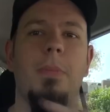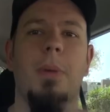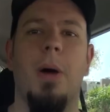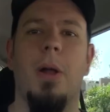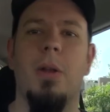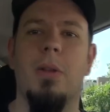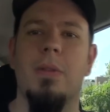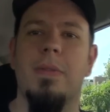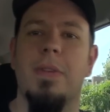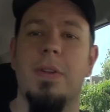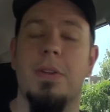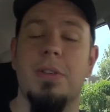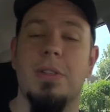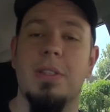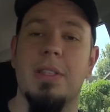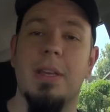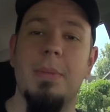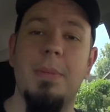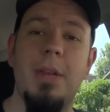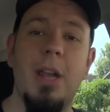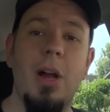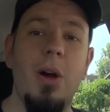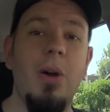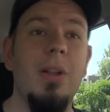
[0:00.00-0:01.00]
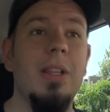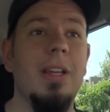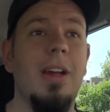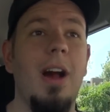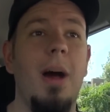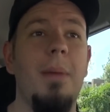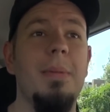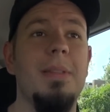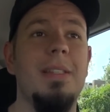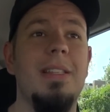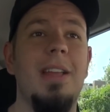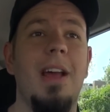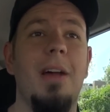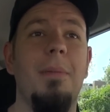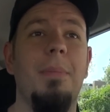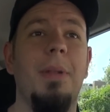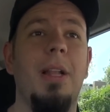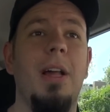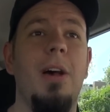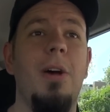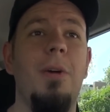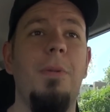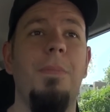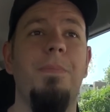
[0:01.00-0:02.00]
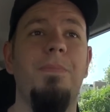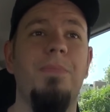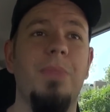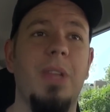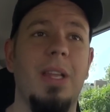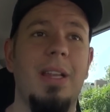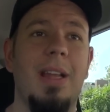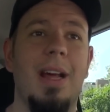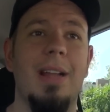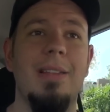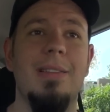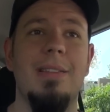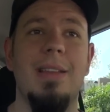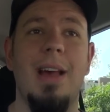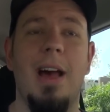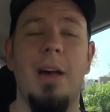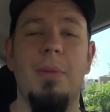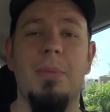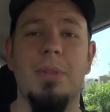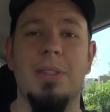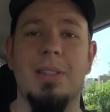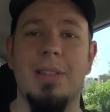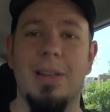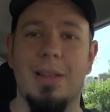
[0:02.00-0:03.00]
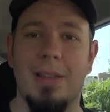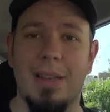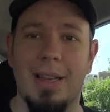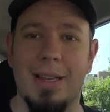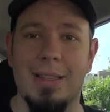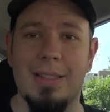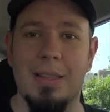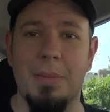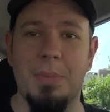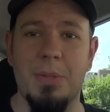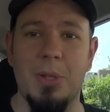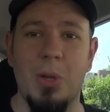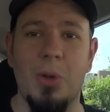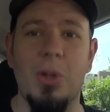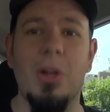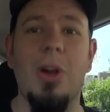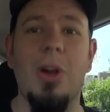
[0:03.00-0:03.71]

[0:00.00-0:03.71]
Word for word: bottled versions, let me know in the comments down below. And that's that. We'll see you on the next episode of